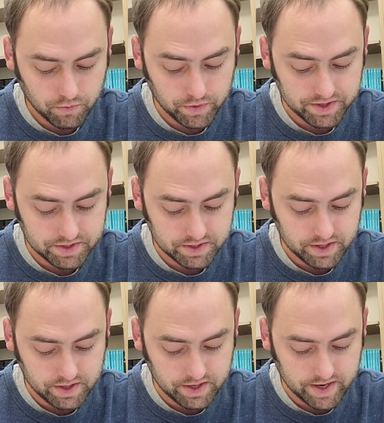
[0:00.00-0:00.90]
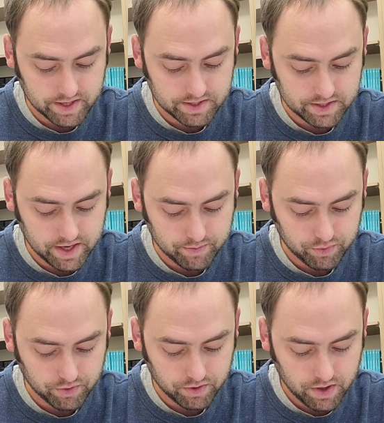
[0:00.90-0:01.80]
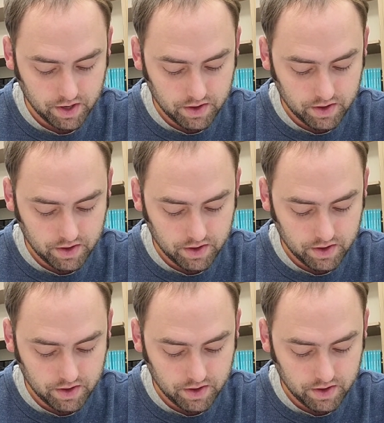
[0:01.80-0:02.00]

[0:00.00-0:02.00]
We see the example